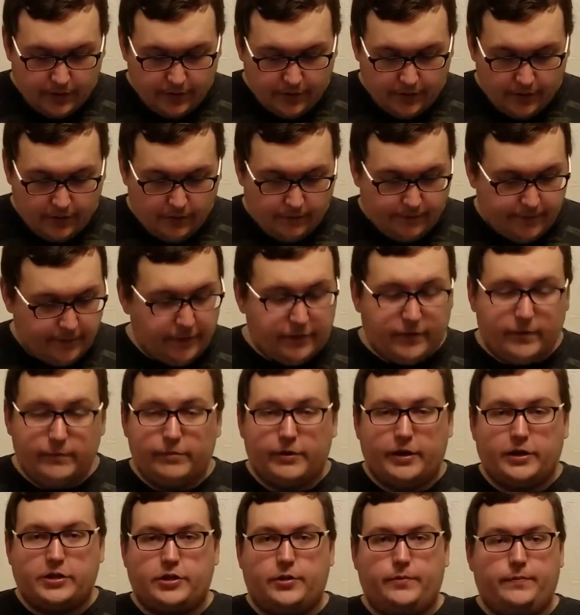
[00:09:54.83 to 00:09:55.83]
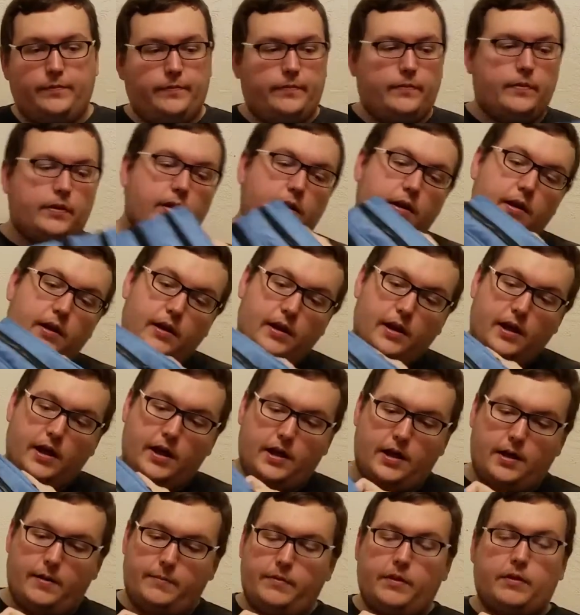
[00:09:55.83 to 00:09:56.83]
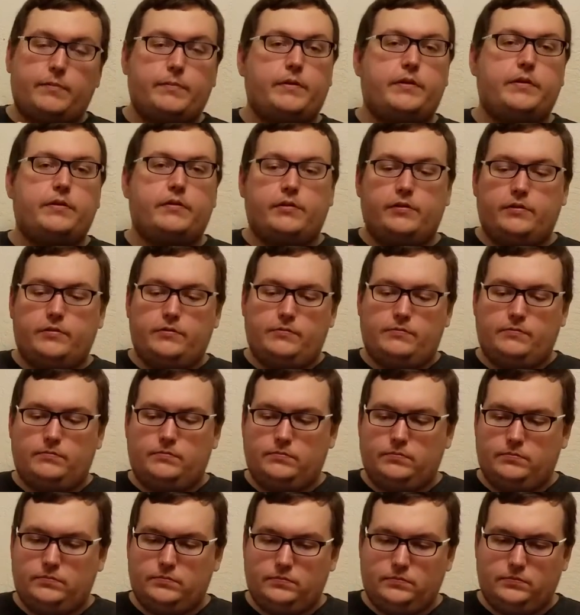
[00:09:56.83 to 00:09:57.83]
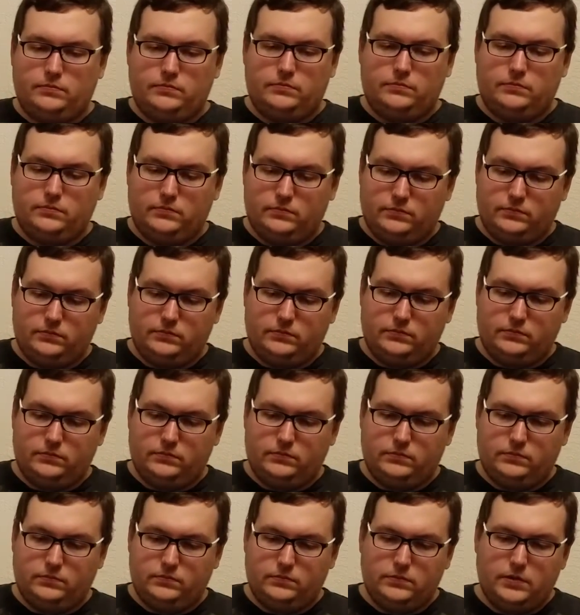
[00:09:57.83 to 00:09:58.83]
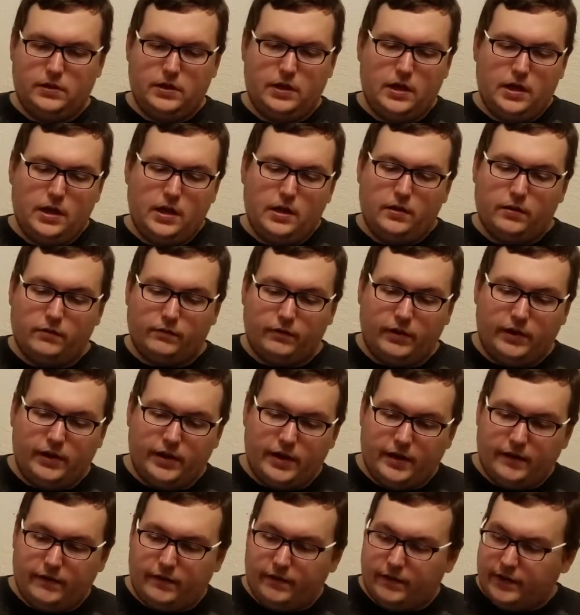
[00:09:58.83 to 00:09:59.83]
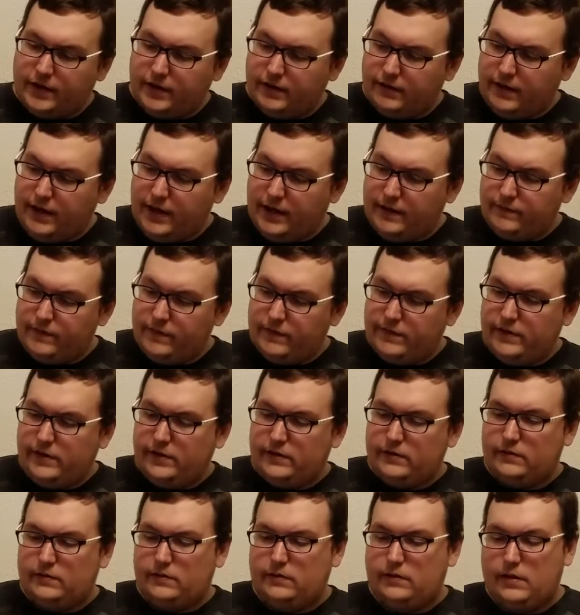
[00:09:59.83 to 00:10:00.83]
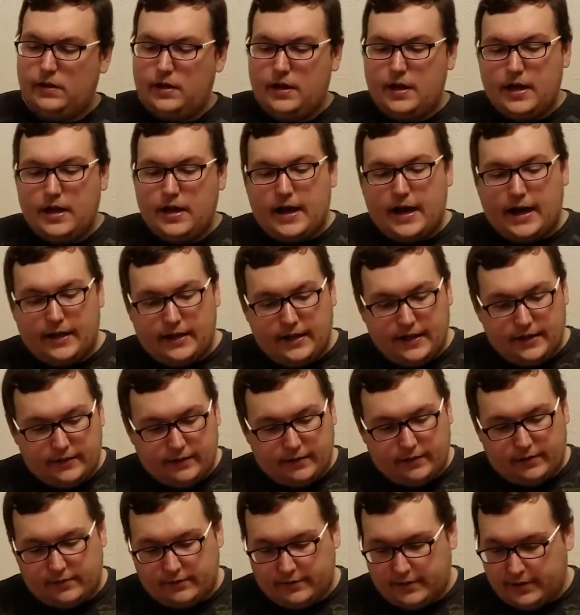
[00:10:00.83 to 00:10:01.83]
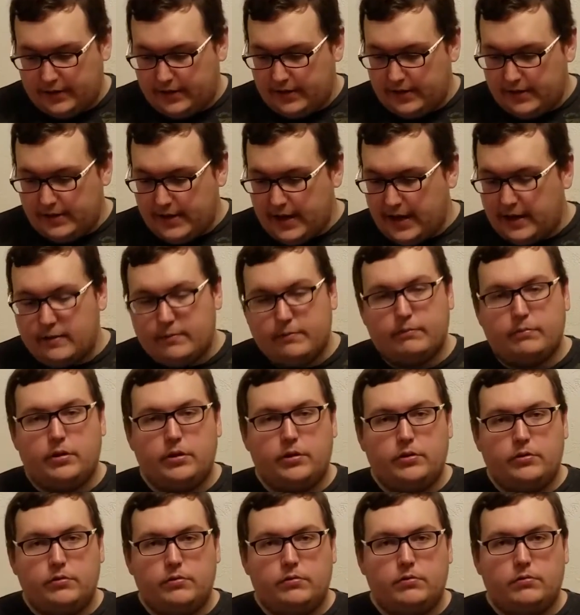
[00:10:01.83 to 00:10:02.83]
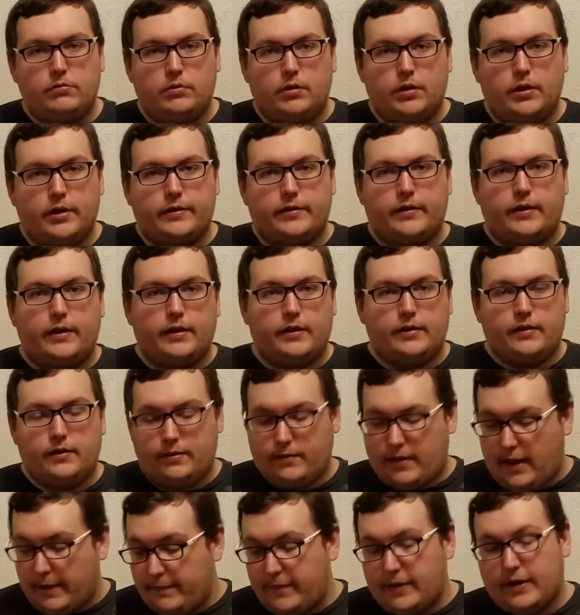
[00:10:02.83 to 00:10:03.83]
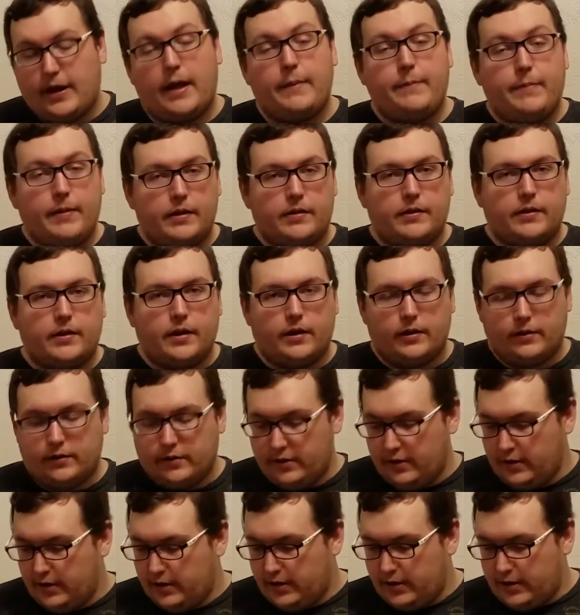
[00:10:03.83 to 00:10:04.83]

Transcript: So first impression, this material, it's really nice. It's kind of canvasy. I like this sort of denim blue look that I picked the color.